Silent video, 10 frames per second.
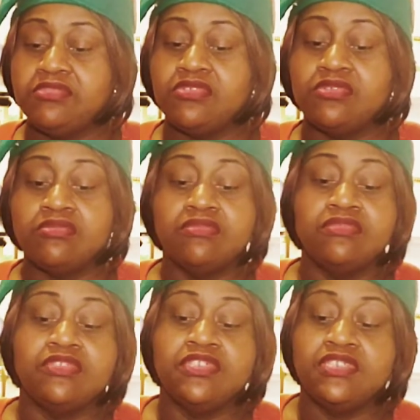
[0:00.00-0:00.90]
I'm going
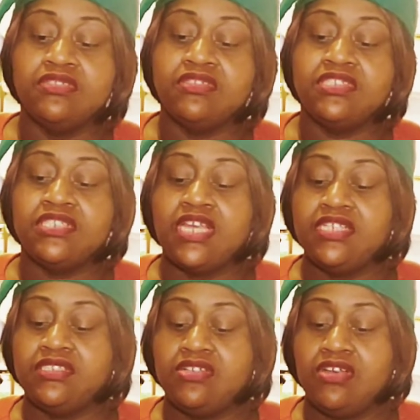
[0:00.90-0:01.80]
to
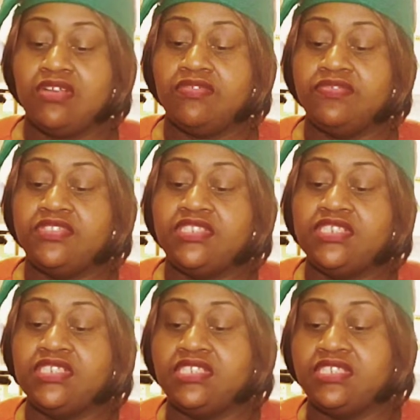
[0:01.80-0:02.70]
slice off
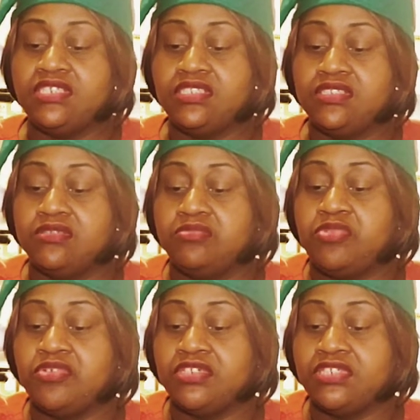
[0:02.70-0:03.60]
this
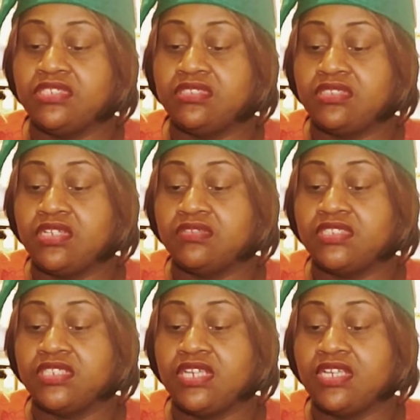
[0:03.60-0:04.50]
portion
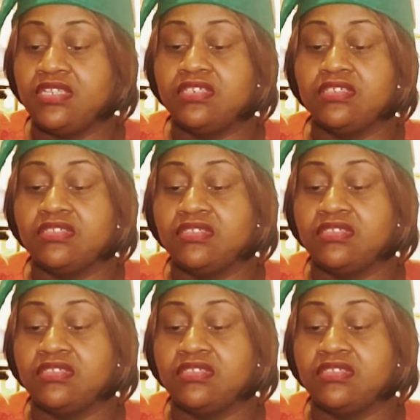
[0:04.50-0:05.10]
of the cake